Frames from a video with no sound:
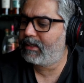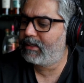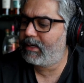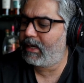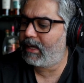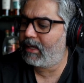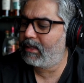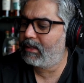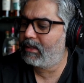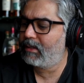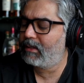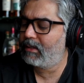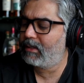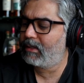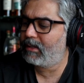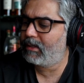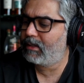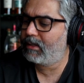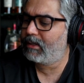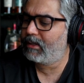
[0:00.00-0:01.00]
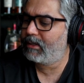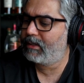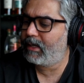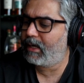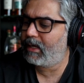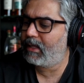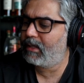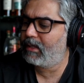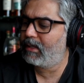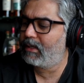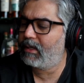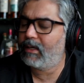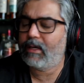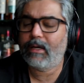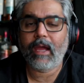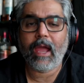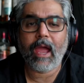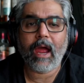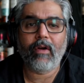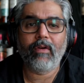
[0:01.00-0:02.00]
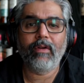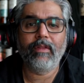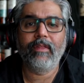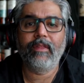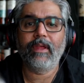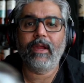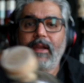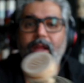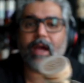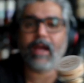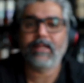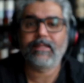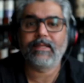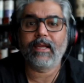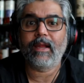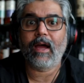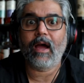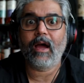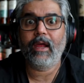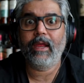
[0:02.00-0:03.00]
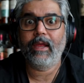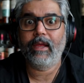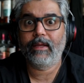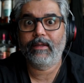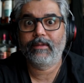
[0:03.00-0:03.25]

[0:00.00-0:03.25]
tell ARRAN that I said hi.